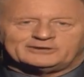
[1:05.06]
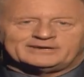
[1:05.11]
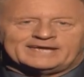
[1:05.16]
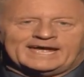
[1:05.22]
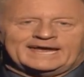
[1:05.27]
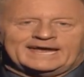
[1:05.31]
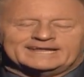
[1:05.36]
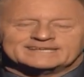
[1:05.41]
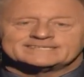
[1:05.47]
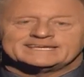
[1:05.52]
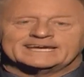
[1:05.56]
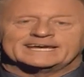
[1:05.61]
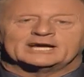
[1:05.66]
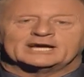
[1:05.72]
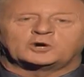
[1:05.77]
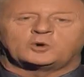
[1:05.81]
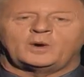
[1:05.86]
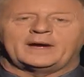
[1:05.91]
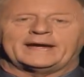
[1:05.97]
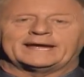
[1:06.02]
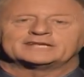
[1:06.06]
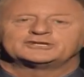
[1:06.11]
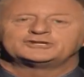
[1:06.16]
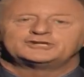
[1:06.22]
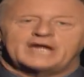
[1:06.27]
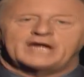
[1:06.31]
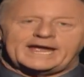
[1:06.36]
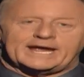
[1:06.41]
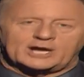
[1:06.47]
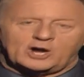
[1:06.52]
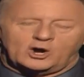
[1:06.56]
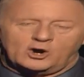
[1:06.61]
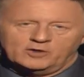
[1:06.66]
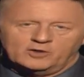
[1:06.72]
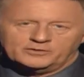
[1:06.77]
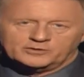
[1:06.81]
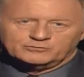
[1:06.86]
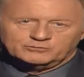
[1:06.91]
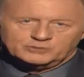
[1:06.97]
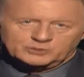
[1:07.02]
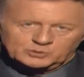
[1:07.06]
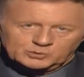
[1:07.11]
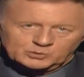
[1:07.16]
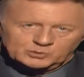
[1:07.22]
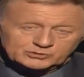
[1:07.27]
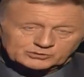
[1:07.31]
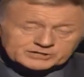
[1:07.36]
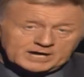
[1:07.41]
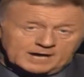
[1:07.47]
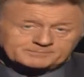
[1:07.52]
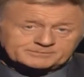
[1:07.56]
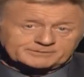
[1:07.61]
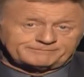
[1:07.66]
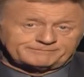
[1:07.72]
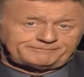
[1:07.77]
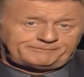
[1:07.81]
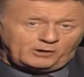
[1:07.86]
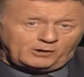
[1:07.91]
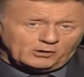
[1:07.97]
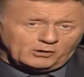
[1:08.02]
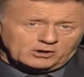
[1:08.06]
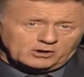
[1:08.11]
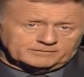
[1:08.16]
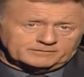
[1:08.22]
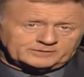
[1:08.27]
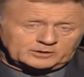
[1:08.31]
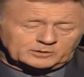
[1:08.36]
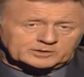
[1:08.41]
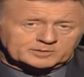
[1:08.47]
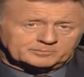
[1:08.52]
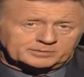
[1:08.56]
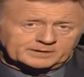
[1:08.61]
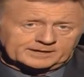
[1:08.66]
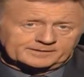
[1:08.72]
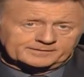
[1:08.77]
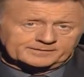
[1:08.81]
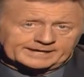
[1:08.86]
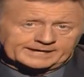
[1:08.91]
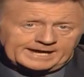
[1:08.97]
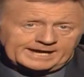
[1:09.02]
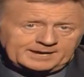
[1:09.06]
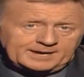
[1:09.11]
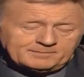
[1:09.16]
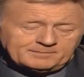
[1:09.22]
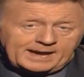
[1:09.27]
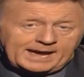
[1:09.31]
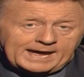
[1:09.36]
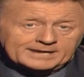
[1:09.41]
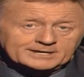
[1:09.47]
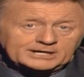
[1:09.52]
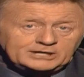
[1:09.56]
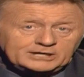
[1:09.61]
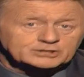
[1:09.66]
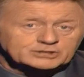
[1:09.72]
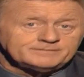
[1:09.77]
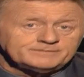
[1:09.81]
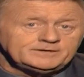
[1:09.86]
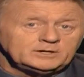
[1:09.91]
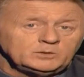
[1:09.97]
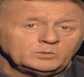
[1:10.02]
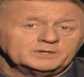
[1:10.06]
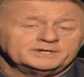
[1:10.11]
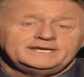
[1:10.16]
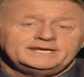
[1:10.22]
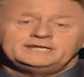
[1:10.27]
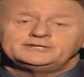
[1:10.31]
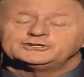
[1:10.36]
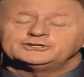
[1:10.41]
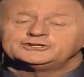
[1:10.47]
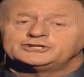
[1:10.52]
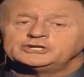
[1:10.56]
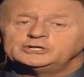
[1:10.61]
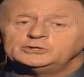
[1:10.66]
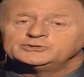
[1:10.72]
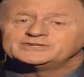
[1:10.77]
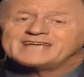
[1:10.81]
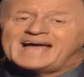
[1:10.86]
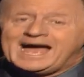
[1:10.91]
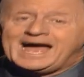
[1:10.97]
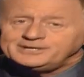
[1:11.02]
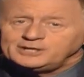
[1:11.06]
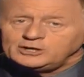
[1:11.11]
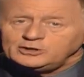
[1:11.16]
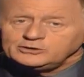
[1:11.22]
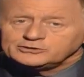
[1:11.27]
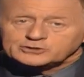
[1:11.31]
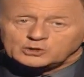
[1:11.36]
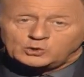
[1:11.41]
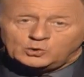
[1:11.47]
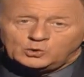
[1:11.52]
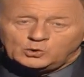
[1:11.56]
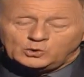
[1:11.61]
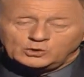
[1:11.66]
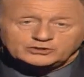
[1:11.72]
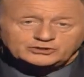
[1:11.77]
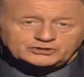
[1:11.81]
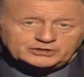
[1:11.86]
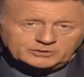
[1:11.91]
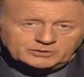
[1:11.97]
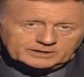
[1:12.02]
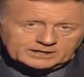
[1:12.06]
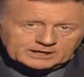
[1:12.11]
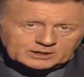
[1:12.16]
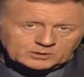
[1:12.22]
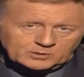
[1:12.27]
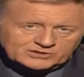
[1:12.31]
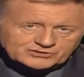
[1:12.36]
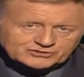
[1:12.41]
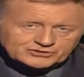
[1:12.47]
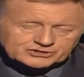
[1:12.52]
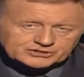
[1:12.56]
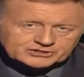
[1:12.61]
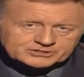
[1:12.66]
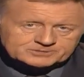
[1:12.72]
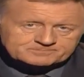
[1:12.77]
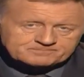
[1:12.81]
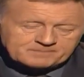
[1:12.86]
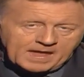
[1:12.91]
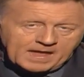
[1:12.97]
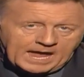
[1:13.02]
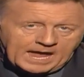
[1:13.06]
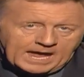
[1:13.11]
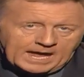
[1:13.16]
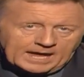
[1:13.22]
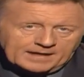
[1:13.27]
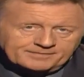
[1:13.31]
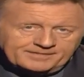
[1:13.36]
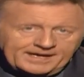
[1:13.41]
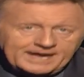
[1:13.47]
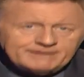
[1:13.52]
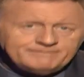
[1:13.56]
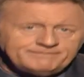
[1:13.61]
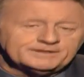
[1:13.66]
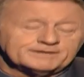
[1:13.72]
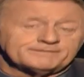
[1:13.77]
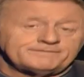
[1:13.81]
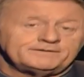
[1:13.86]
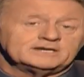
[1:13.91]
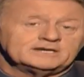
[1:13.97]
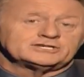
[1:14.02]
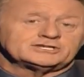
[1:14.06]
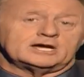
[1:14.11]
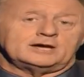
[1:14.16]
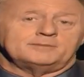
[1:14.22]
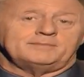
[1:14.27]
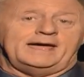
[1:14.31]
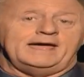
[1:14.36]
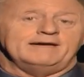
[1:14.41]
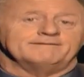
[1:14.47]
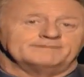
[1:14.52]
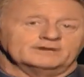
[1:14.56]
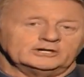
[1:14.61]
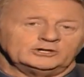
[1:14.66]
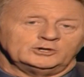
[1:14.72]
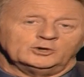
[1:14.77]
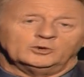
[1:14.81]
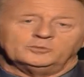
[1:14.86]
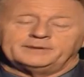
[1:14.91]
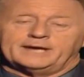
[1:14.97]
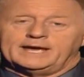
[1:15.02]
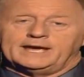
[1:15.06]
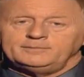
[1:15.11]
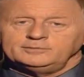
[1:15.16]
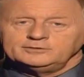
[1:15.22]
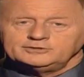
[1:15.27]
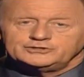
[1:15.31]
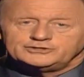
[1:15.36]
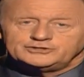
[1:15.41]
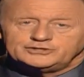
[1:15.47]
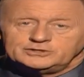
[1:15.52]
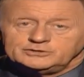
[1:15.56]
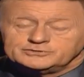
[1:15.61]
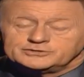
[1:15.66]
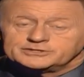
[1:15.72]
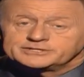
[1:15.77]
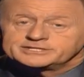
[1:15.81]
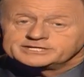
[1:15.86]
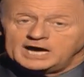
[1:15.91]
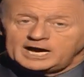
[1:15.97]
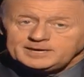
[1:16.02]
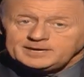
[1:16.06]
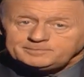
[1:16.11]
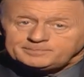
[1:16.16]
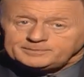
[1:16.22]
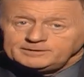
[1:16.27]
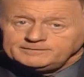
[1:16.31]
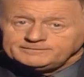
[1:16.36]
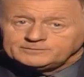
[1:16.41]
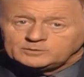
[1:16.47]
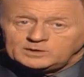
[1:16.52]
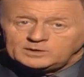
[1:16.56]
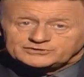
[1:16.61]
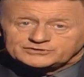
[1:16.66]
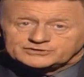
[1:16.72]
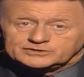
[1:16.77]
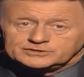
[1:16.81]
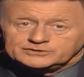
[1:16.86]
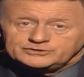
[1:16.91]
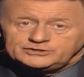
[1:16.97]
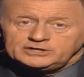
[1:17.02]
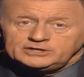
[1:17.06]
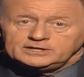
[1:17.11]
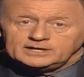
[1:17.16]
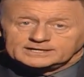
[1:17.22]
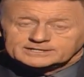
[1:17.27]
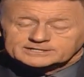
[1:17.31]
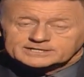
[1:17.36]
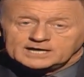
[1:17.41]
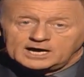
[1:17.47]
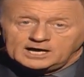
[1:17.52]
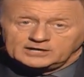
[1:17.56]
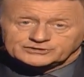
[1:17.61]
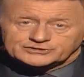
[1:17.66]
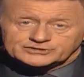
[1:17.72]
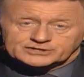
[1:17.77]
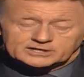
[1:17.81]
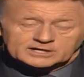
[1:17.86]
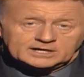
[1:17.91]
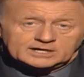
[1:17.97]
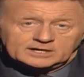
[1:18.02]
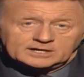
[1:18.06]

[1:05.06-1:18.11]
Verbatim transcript: Okay, let's take a quick check on the rules. Up to four of you can play the game, and each of you will need to choose adult or junior questions. Then, for the first time ever, you'll be able to choose the type of questions you'd like to answer.